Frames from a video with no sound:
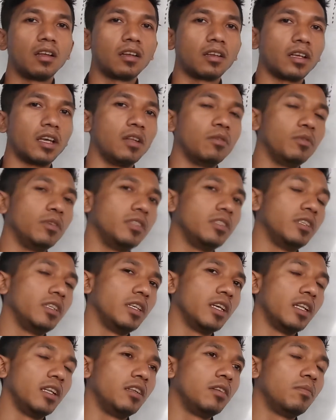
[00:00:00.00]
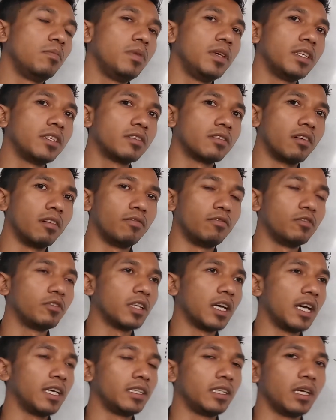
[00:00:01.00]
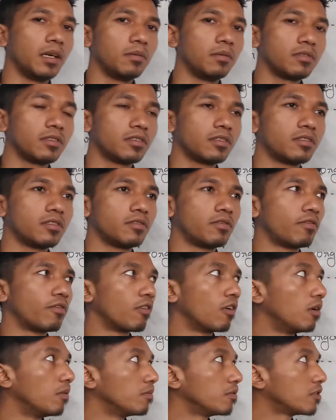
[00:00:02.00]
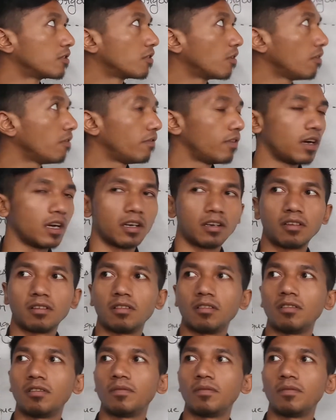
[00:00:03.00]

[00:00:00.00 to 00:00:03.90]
Can we see a little piece of food items from so far?